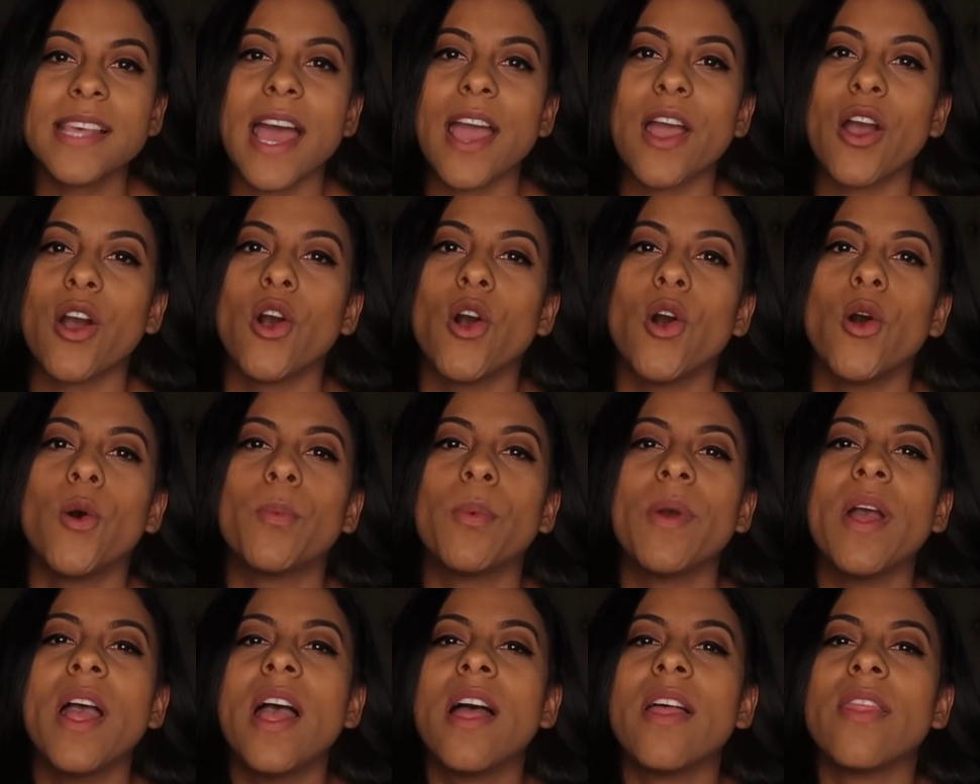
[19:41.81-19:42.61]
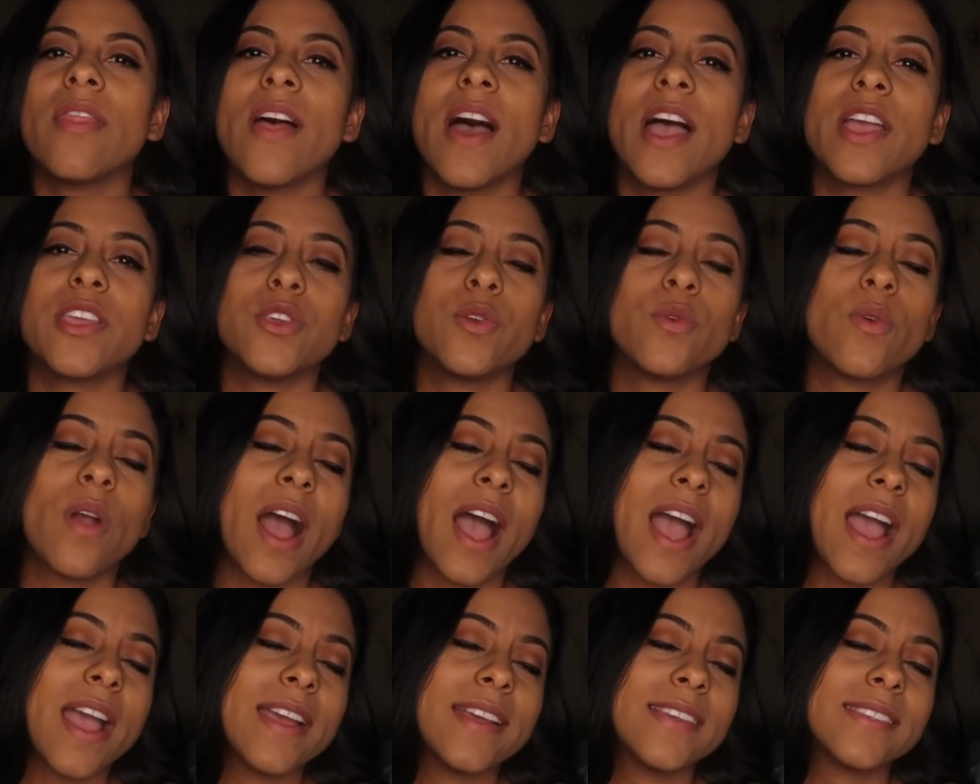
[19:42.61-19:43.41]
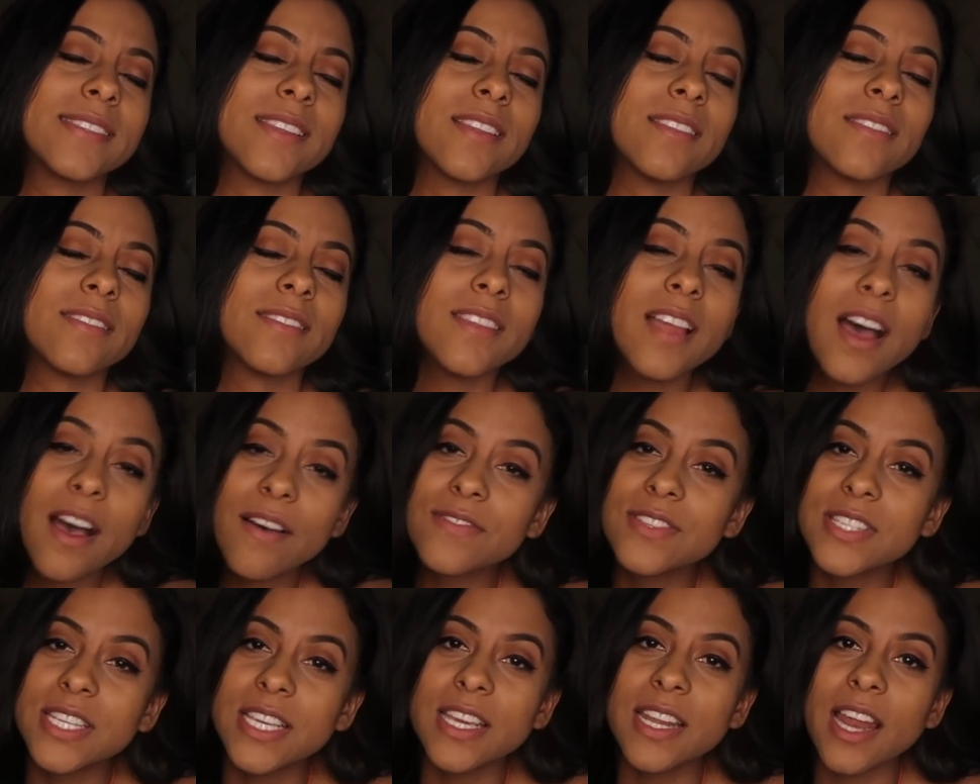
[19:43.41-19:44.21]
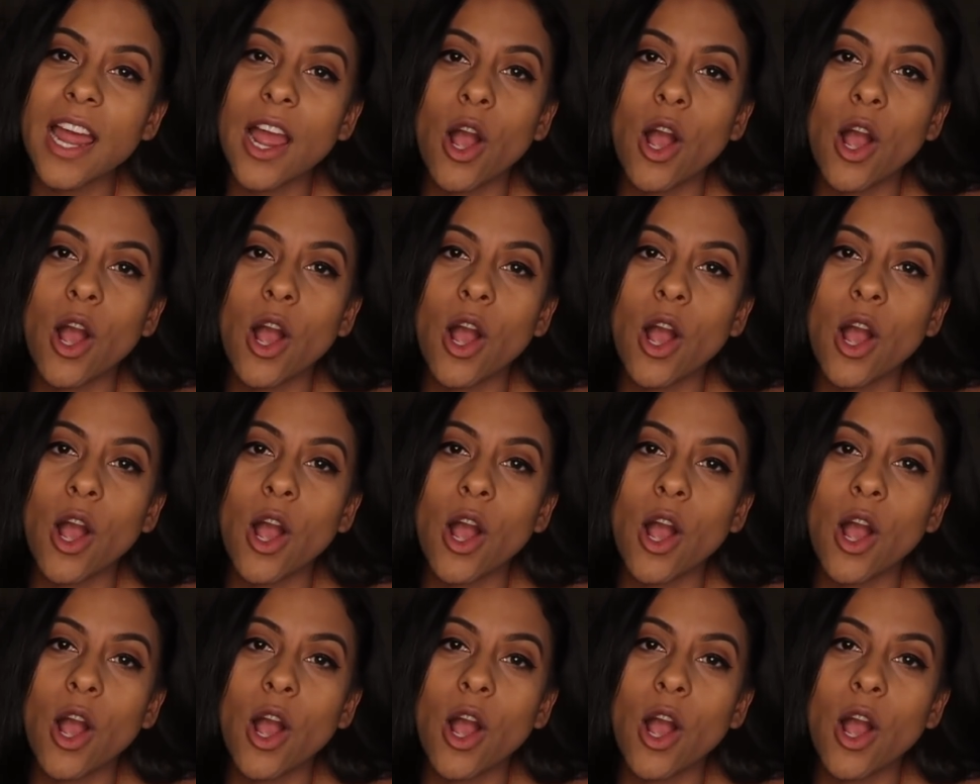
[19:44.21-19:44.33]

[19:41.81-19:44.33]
I hope that you guys loved it.